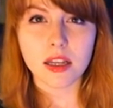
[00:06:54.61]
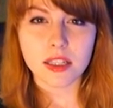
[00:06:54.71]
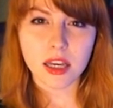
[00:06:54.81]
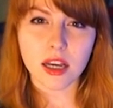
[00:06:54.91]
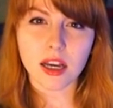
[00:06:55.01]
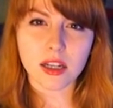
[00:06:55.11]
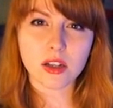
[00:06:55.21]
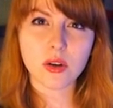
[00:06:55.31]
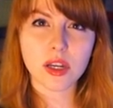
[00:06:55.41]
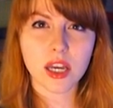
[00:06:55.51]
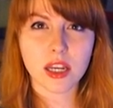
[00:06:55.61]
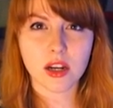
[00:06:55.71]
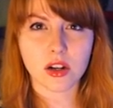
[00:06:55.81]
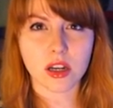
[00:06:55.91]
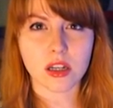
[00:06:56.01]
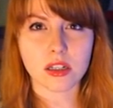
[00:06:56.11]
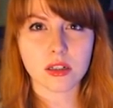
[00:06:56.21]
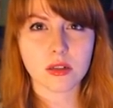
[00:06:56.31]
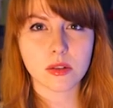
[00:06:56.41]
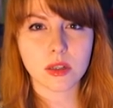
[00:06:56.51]
Yeah, I know I got a haircut.
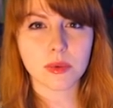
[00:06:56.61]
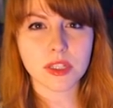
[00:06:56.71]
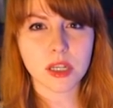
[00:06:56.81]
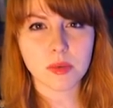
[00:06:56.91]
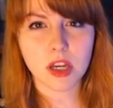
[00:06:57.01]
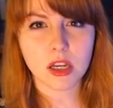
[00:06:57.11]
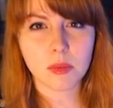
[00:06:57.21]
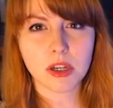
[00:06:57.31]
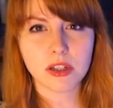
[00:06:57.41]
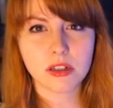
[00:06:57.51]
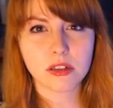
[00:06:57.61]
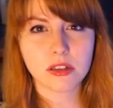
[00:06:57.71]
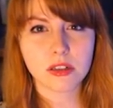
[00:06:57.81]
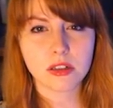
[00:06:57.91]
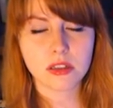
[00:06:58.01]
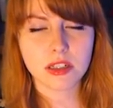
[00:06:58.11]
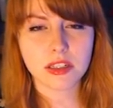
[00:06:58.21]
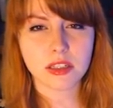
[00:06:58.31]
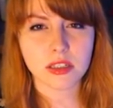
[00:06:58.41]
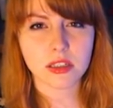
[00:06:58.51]
Can we stop talking about it?
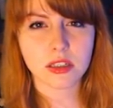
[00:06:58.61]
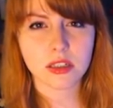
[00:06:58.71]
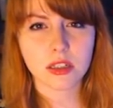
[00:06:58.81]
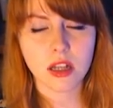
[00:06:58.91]
Jesus.